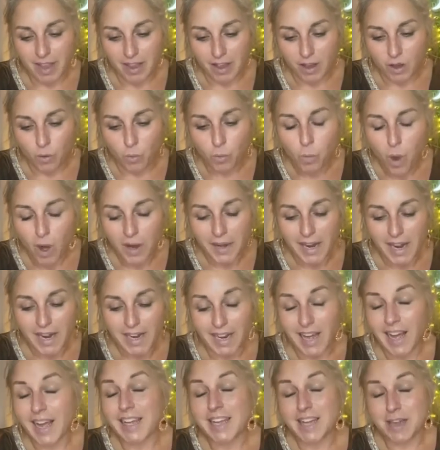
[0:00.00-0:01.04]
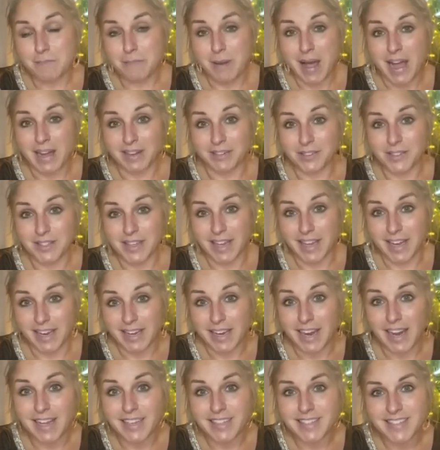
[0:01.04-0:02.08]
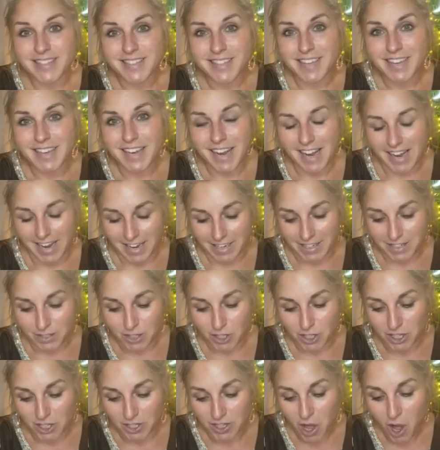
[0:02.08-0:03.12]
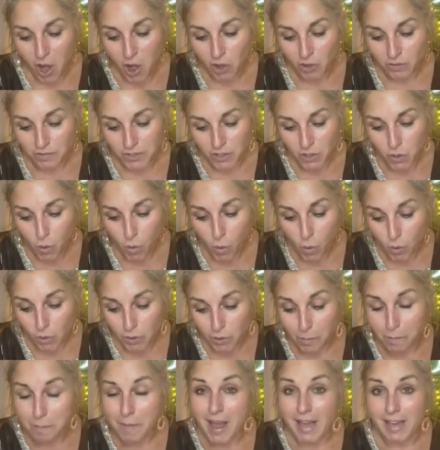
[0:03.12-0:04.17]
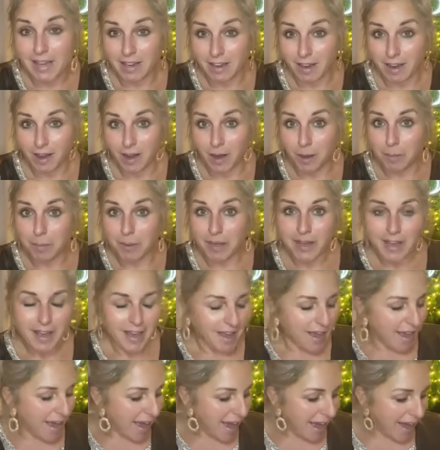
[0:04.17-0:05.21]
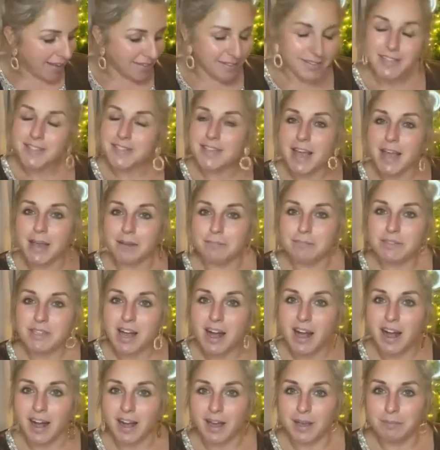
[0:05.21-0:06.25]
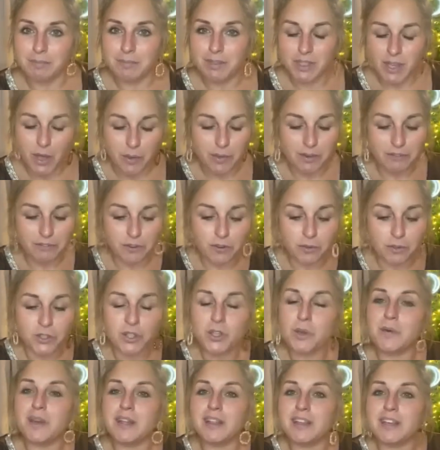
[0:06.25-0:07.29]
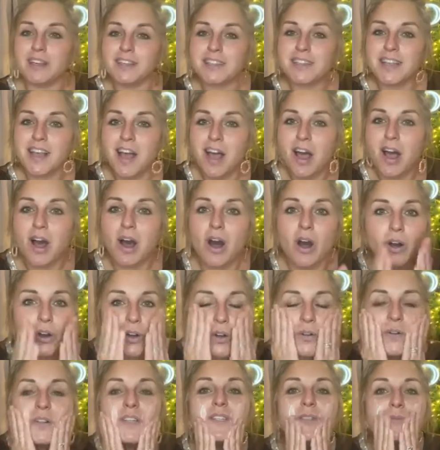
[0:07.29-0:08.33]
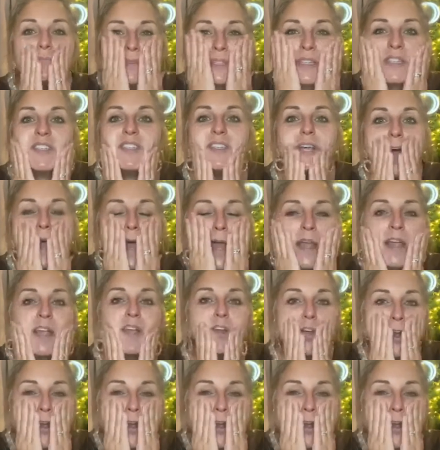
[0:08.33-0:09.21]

What I like about it is that it dissolves all your makeup at the same time. So if you're doing this on Christmas Day,